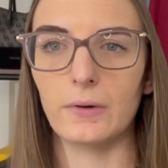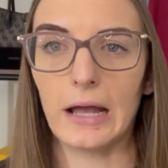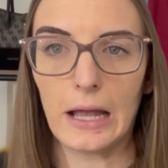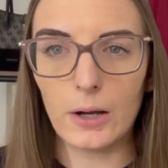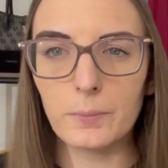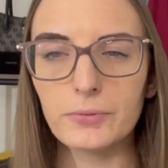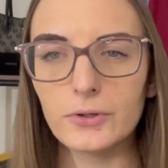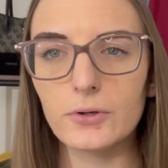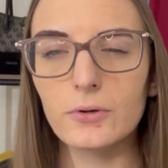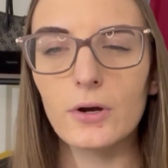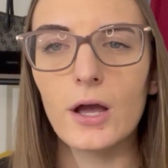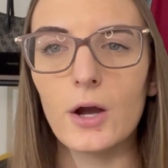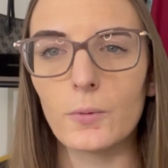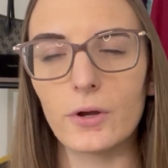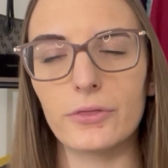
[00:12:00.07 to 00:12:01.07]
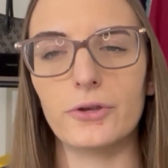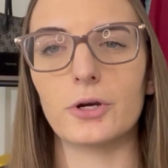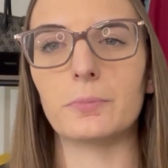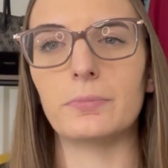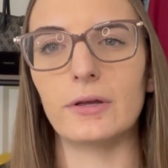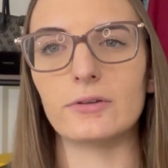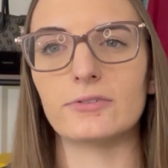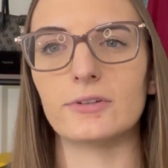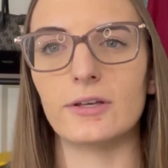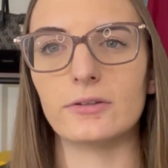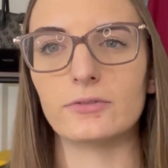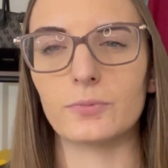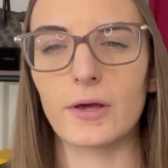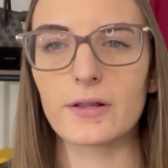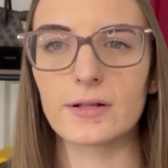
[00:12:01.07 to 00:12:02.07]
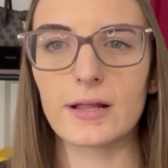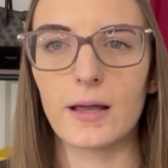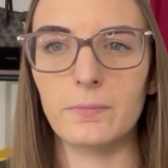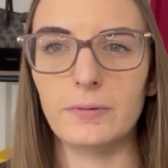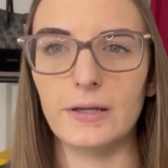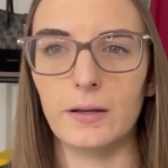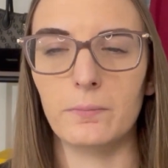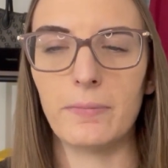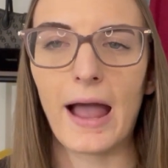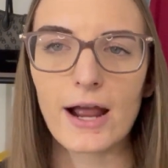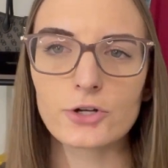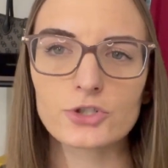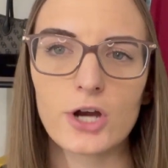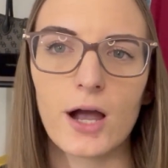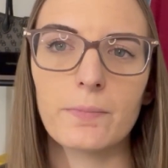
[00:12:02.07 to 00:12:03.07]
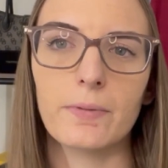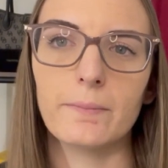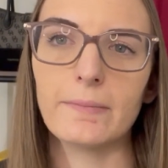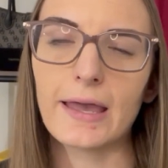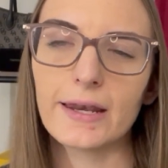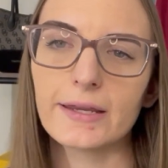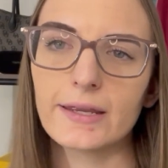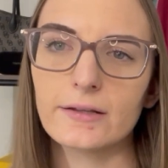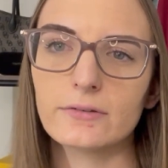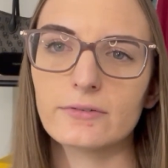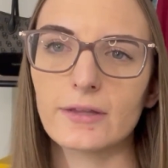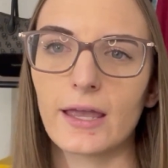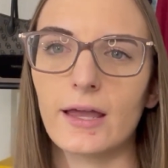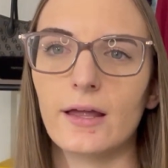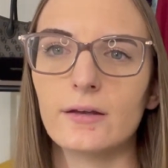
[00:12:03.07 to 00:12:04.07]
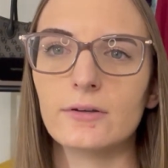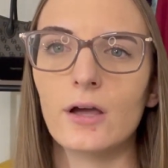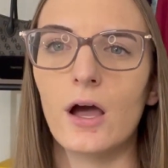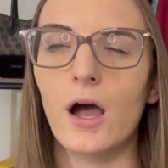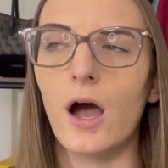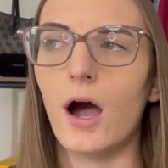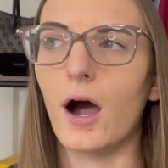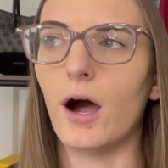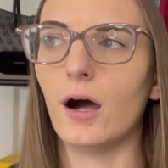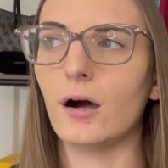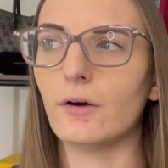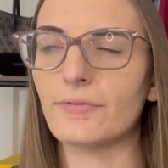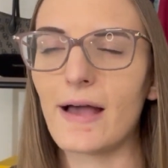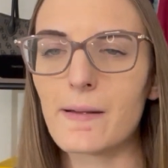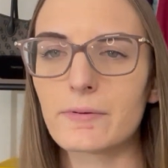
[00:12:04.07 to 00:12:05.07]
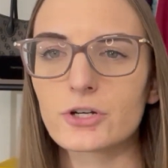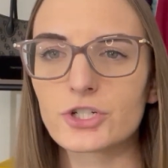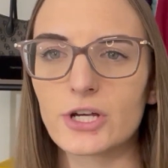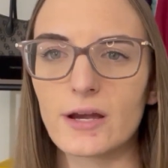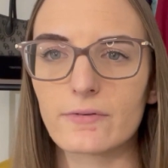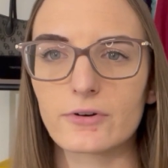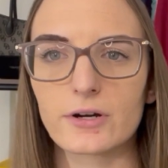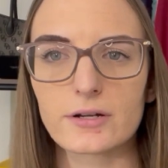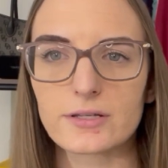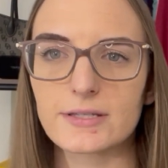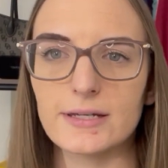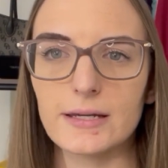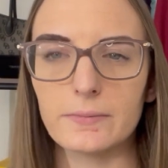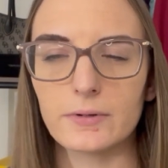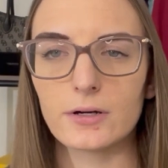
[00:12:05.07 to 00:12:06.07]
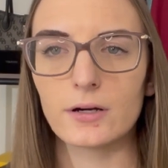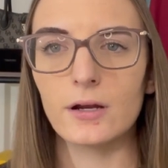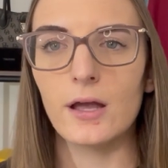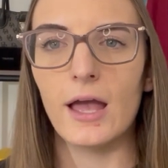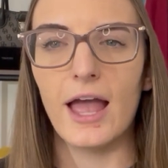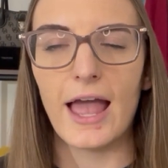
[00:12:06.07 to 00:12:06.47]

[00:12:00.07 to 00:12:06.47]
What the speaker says: will help you with your business, whether that be a backdrop, a mannequin stand, a fabric shaver, a steamer,